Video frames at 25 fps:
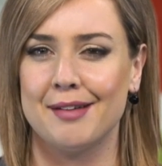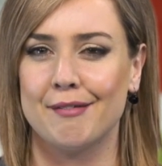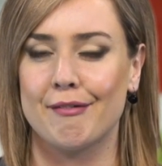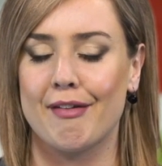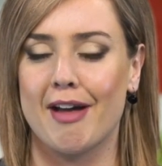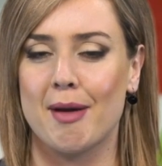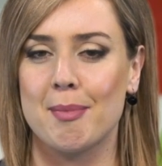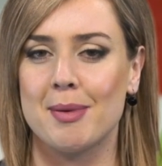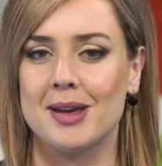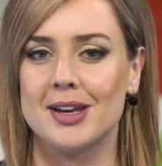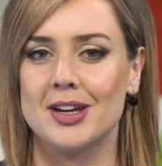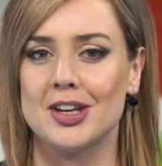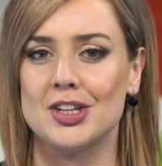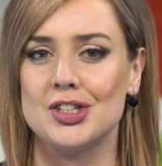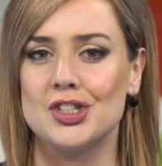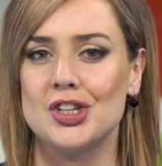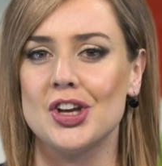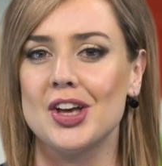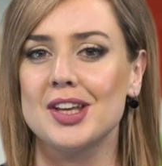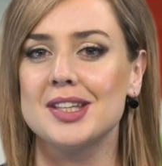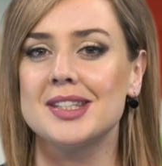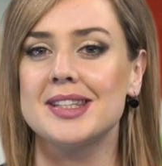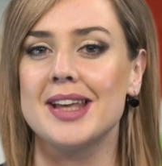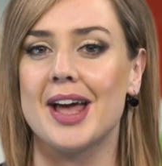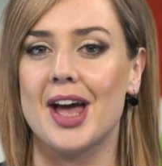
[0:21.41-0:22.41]
Fabian,
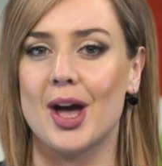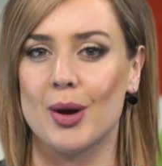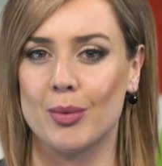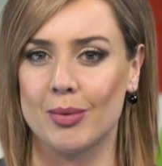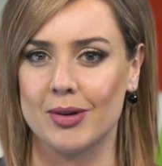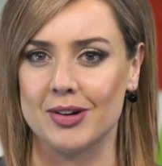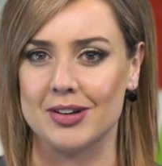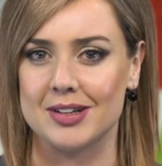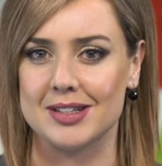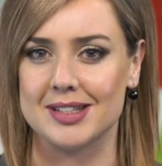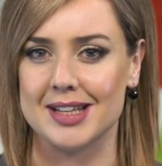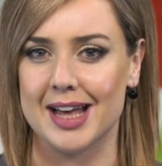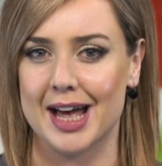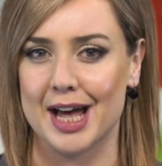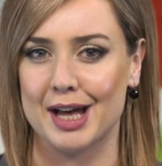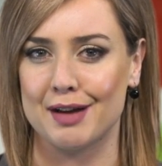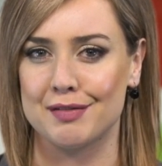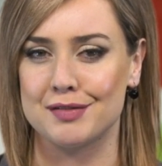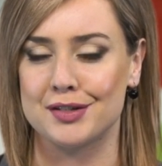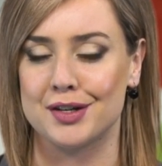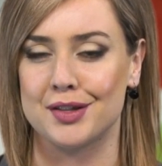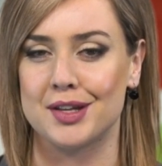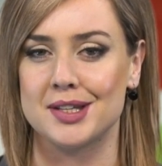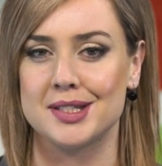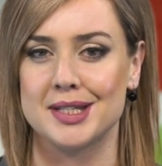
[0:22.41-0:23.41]
just hours
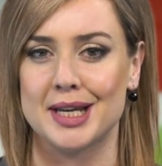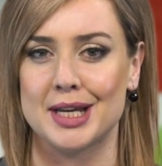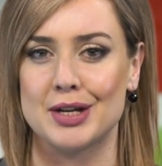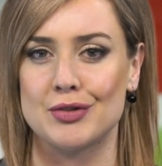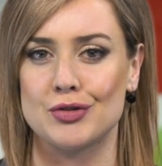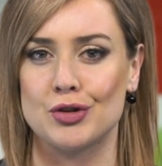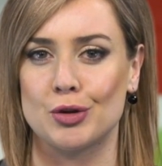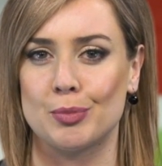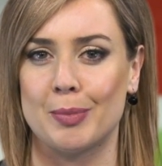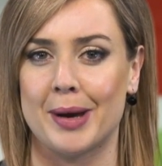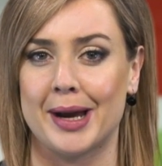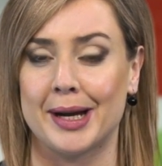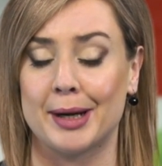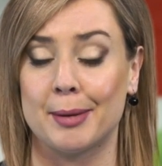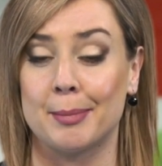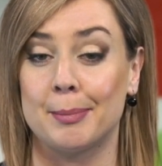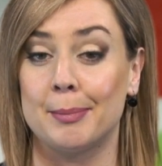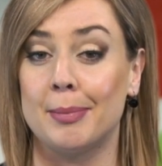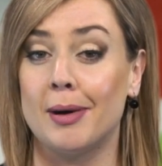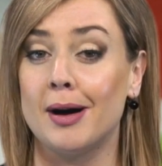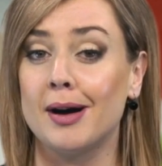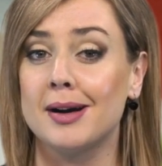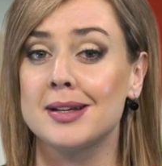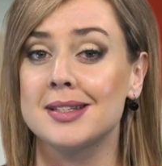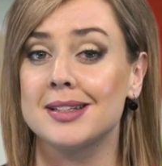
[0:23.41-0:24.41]
after the central
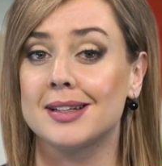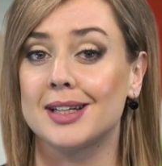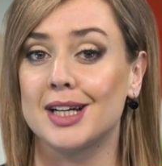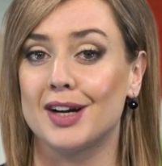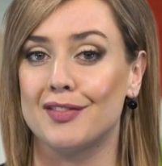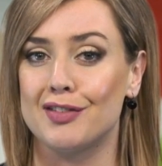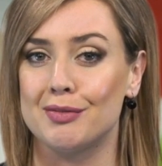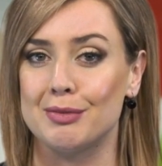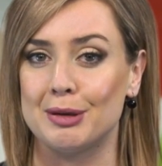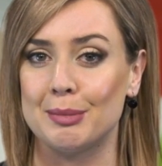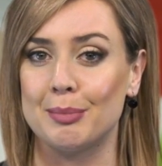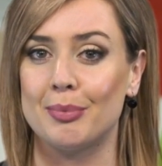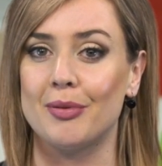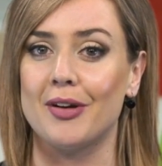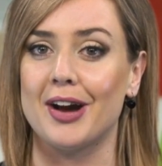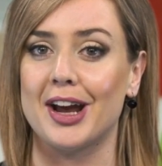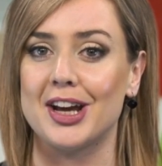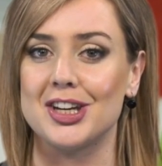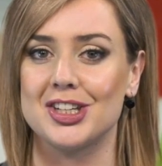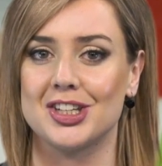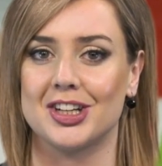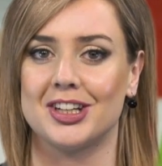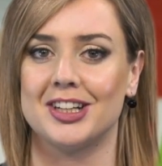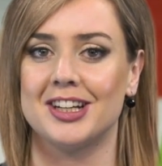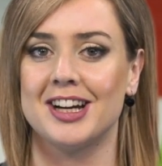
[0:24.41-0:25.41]
bank bucked government
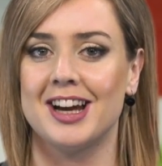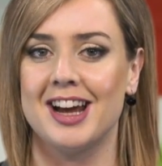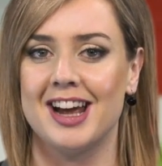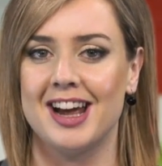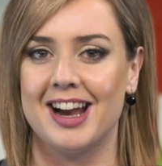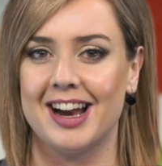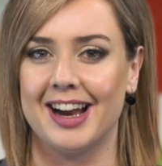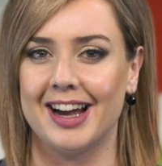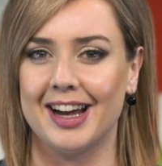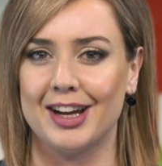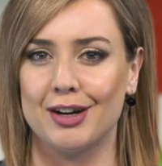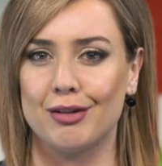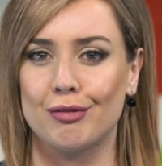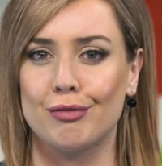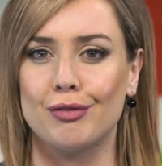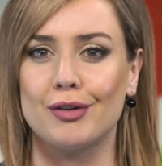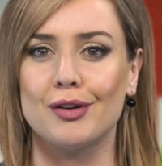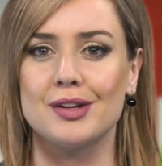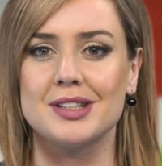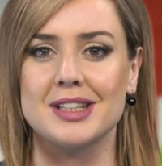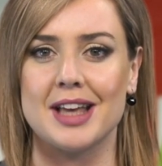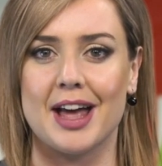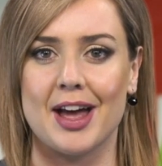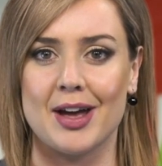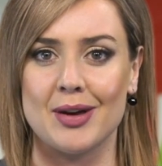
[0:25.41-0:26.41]
pressure and
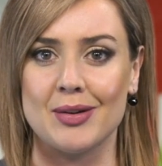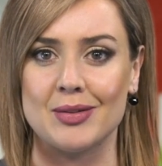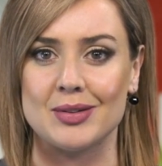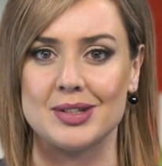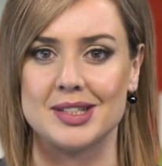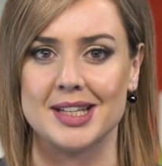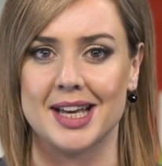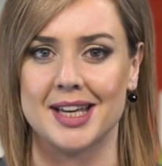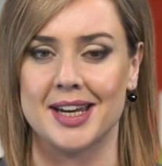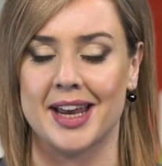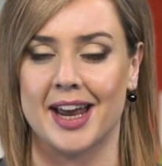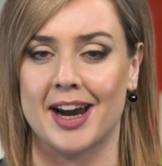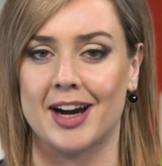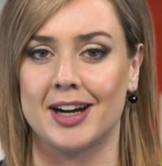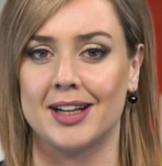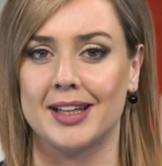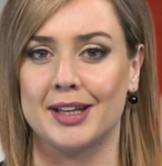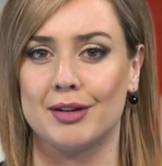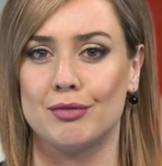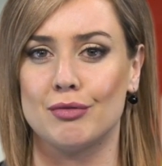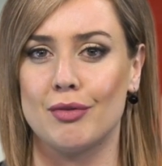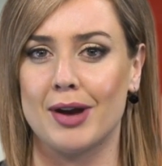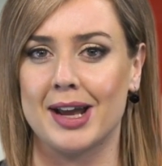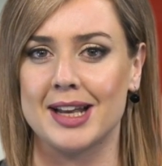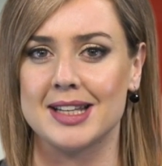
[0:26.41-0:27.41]
ruled out an
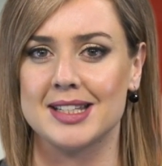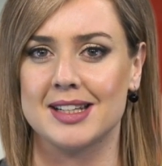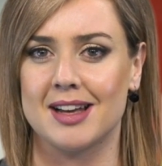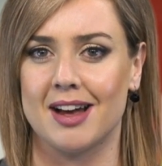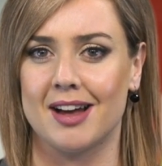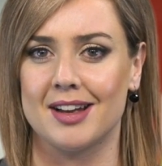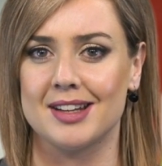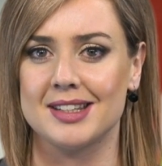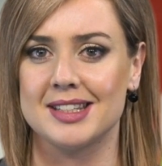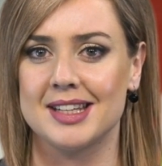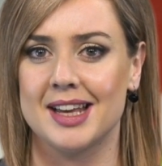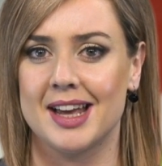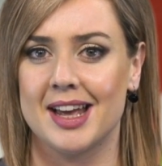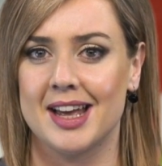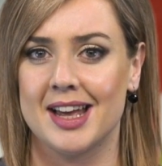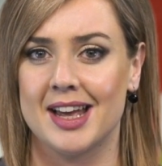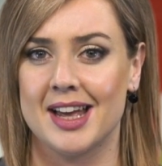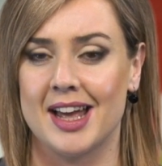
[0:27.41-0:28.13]
early rate cut,